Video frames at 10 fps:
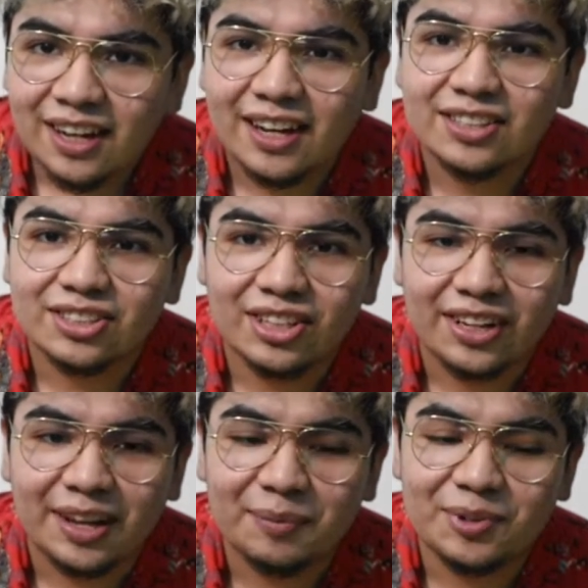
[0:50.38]
I
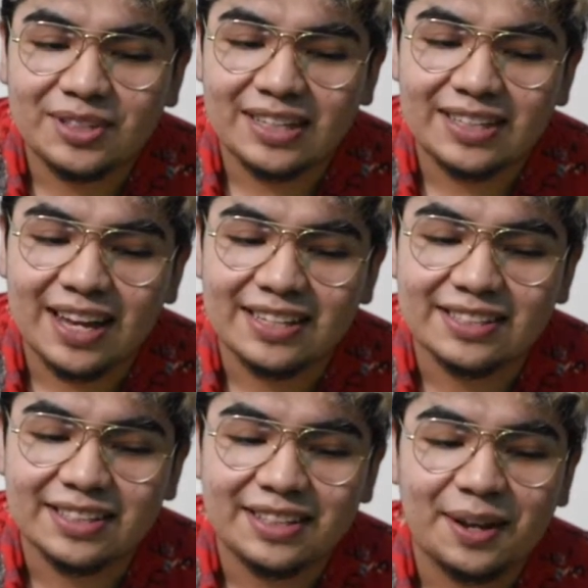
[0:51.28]
suck at
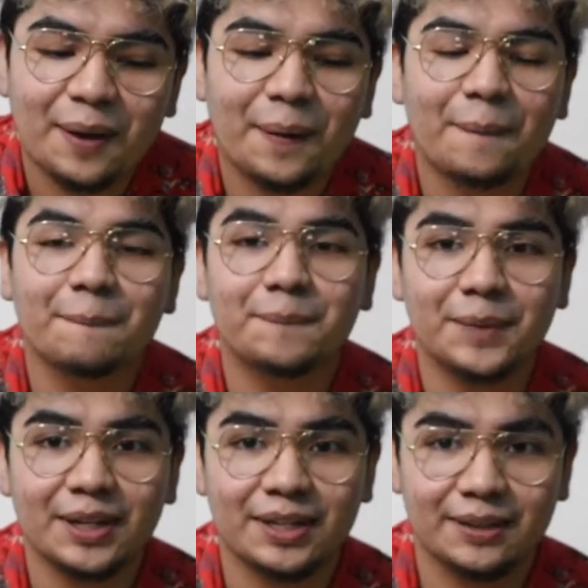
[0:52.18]
multitasking,
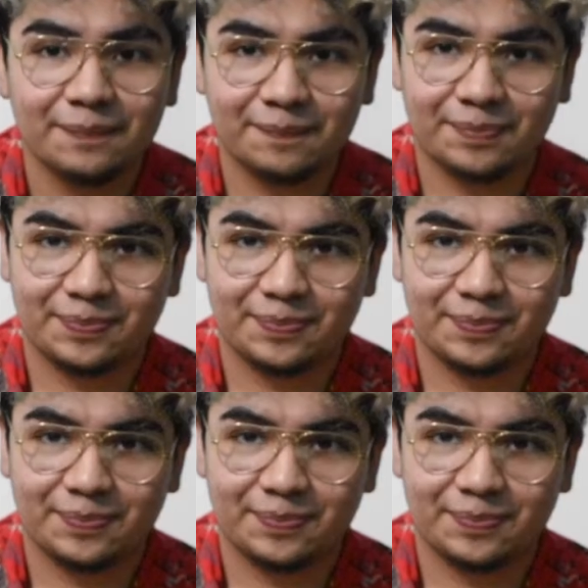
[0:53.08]
but